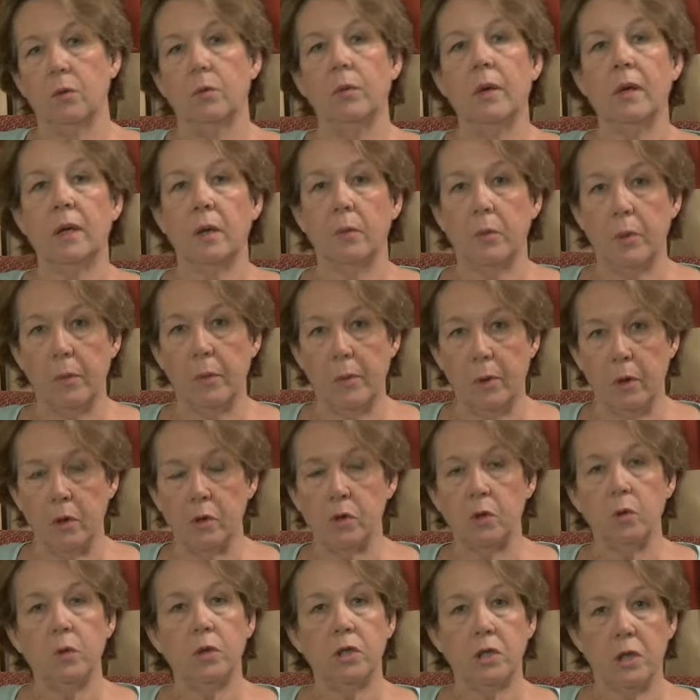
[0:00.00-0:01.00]
make a
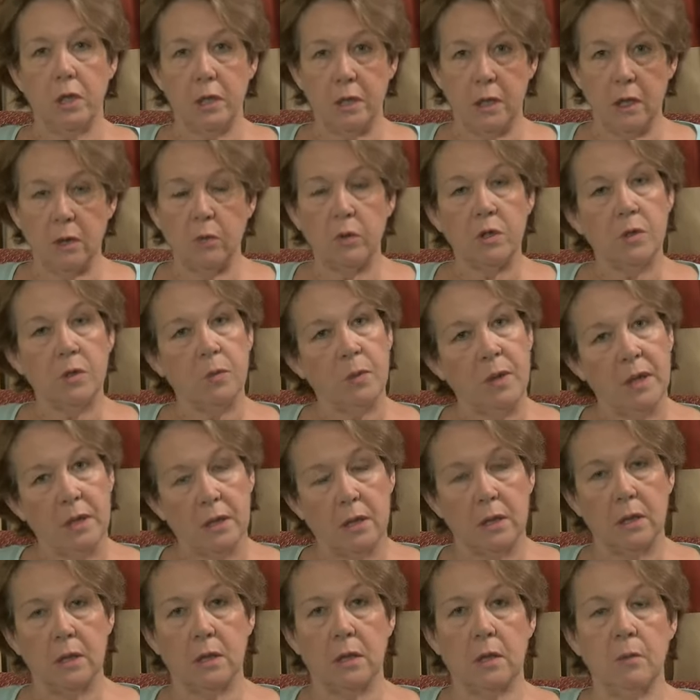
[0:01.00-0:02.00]
proposal, which I did, which
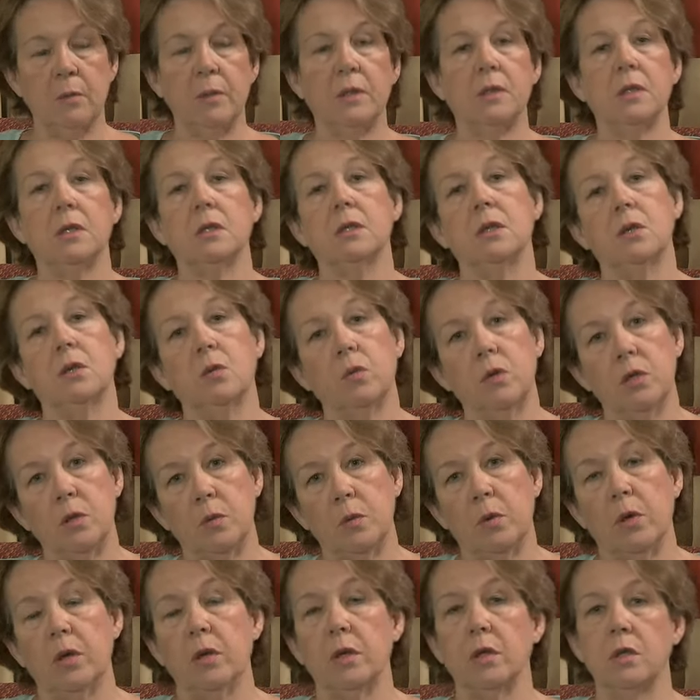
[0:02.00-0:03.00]
passed six committees, at
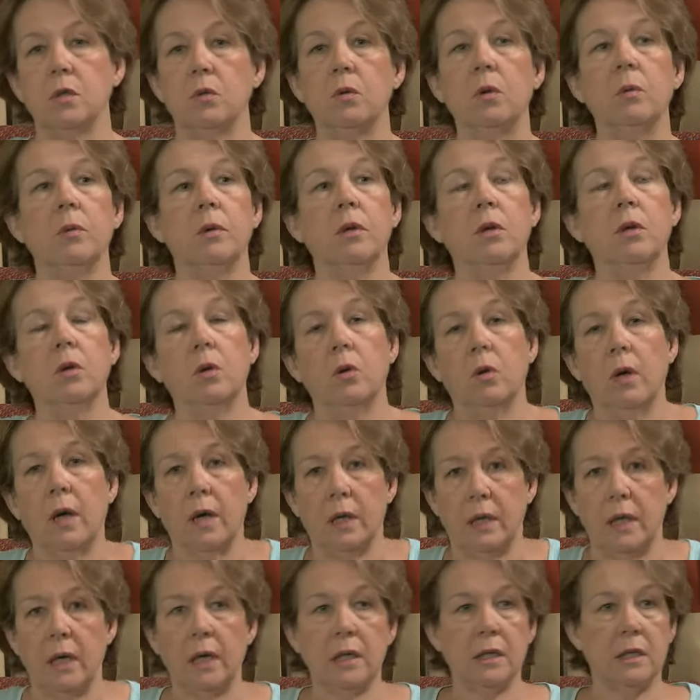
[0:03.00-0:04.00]
which point this woman, who
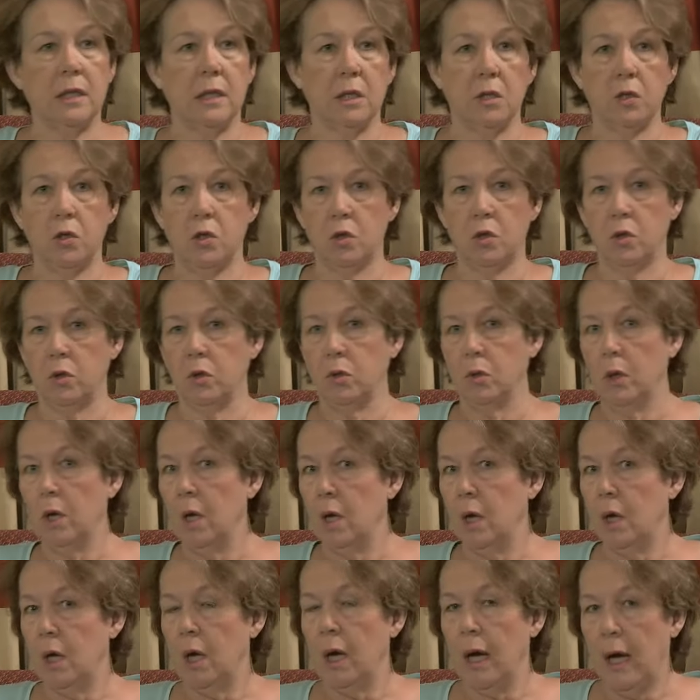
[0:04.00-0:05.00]
had access to
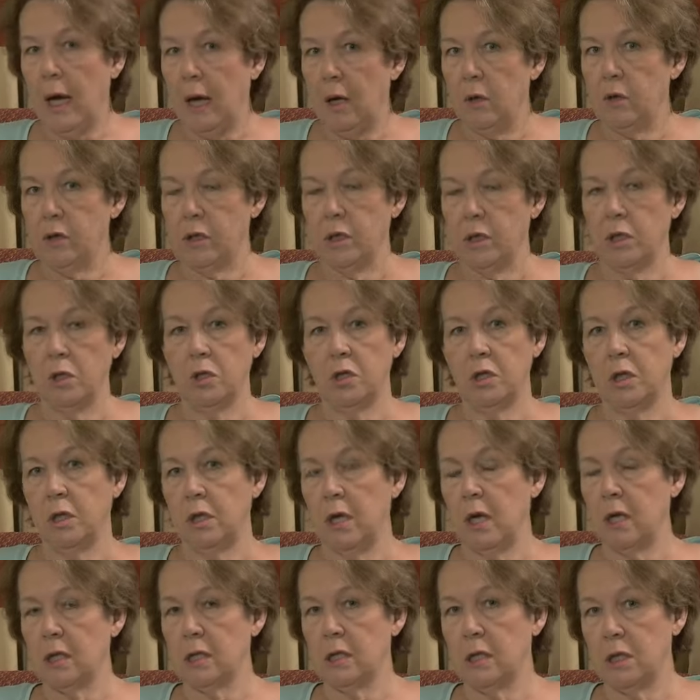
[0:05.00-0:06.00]
housing, she had
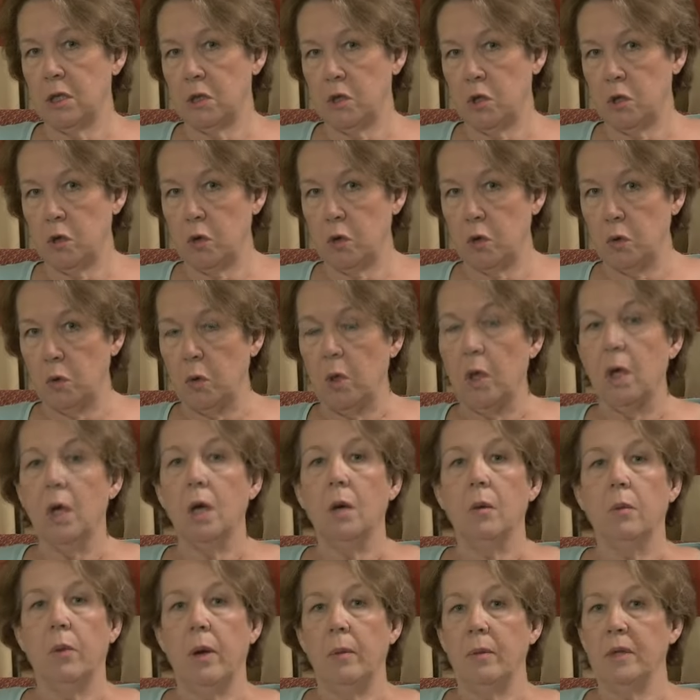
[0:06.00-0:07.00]
access to
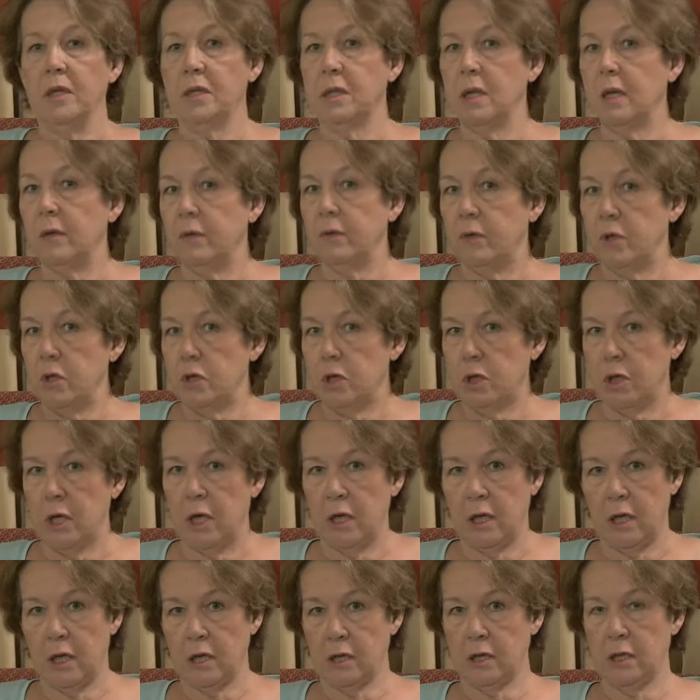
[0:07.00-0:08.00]
public safety, she
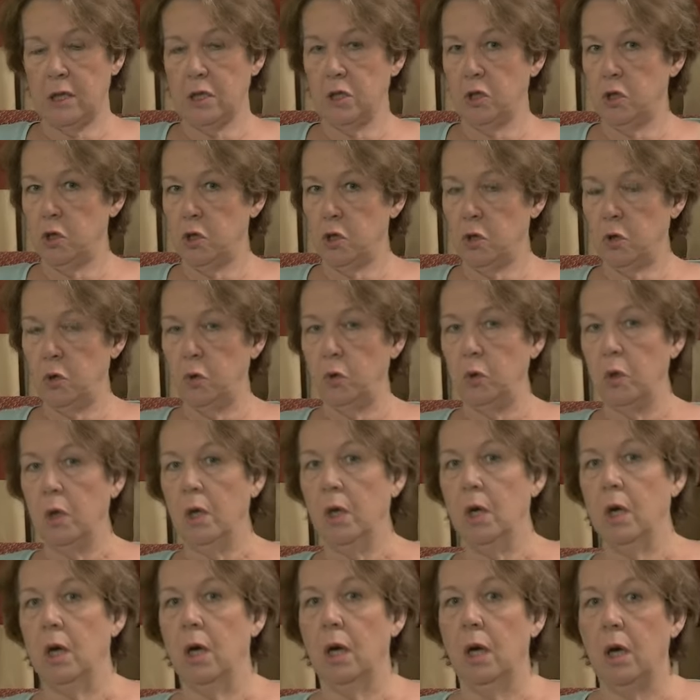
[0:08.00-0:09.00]
had access to
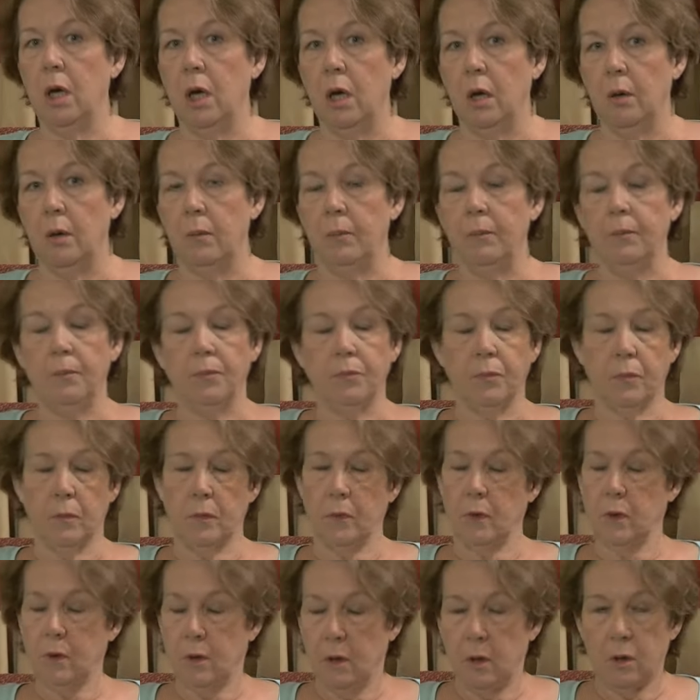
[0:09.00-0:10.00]

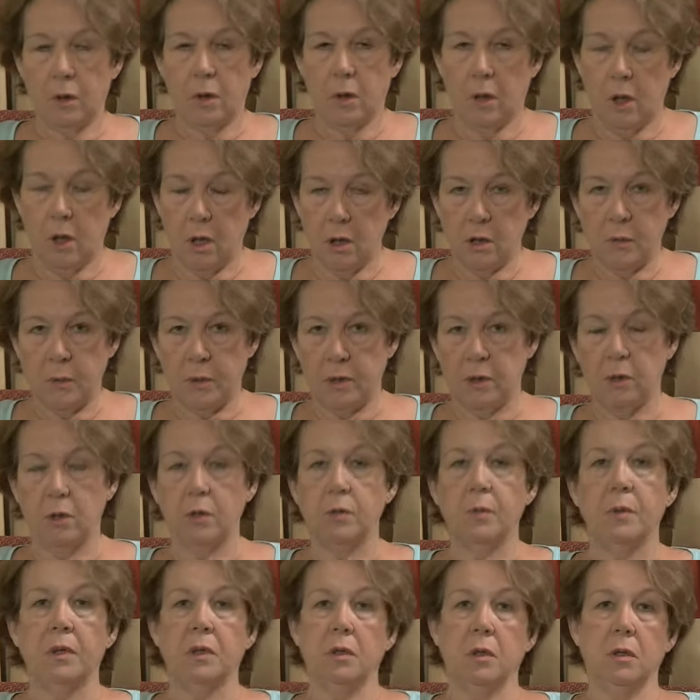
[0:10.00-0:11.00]
the
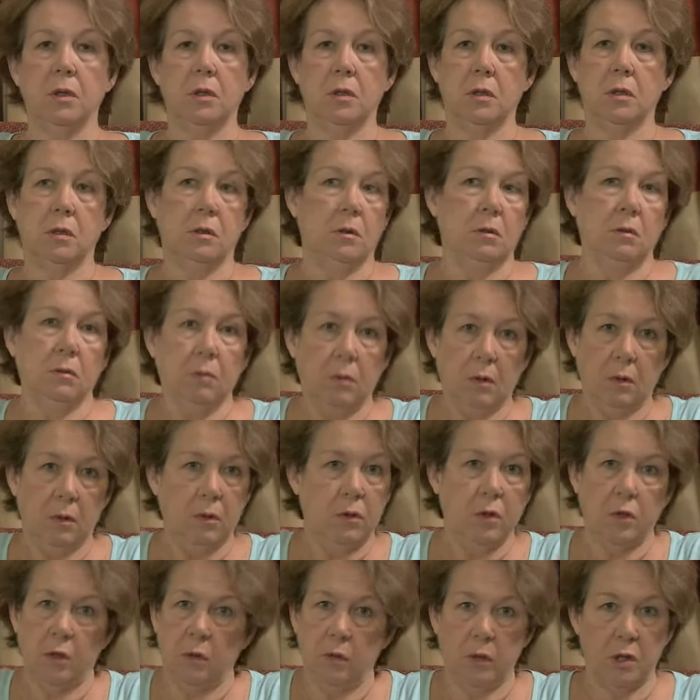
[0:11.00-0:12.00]
hospitals, because
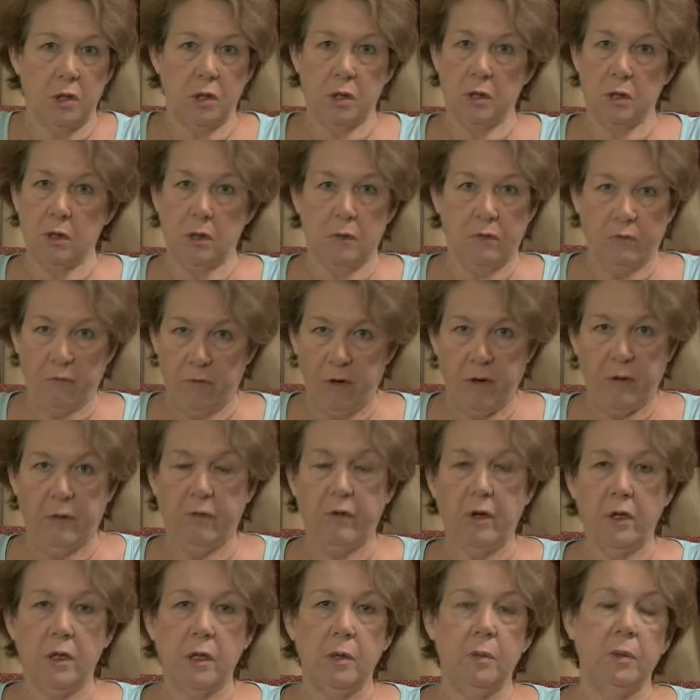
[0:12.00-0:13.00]
she was just very,
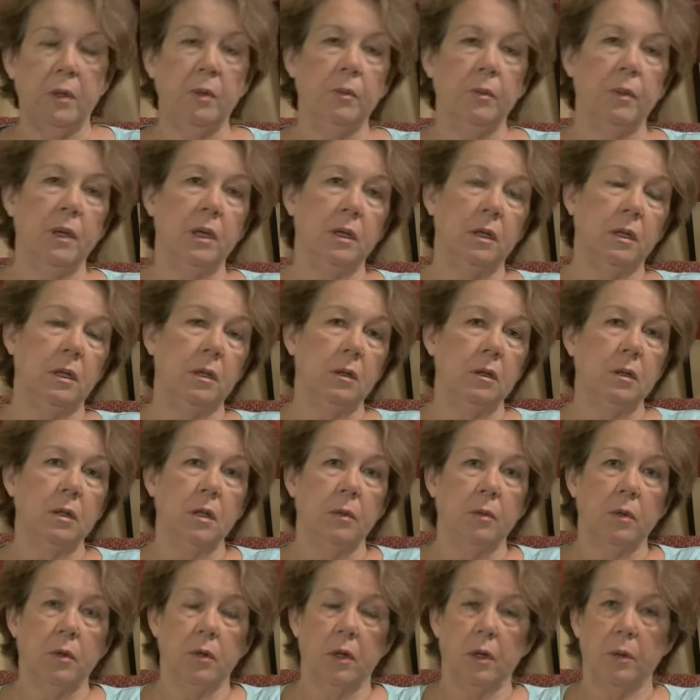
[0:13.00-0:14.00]
very deeply embedded in the
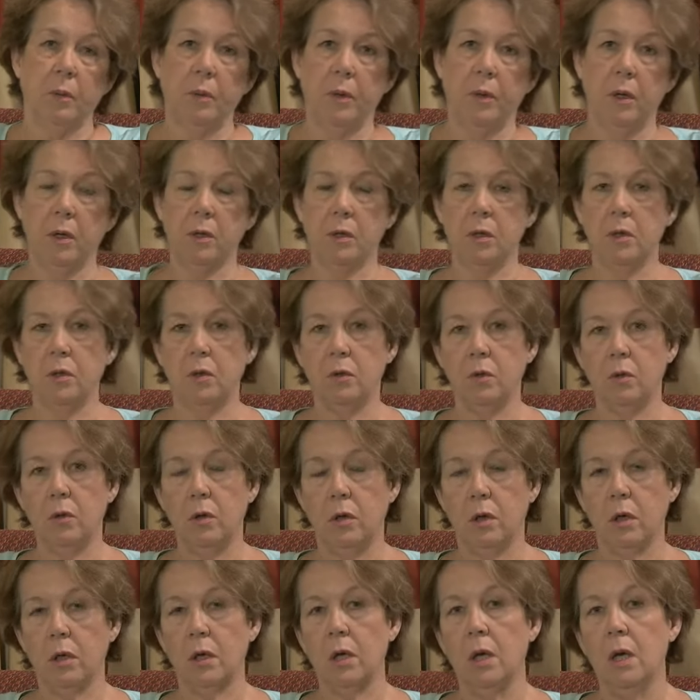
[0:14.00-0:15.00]
Democratic Party in New
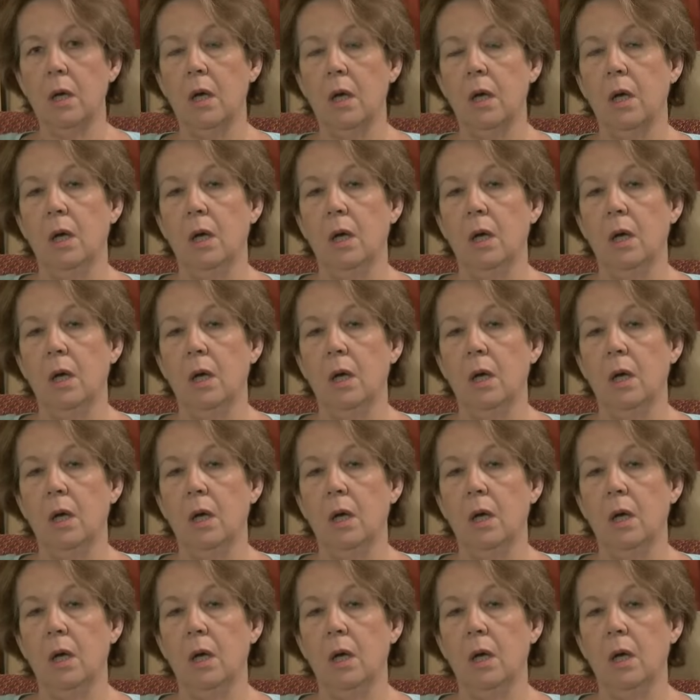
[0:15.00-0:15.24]
York.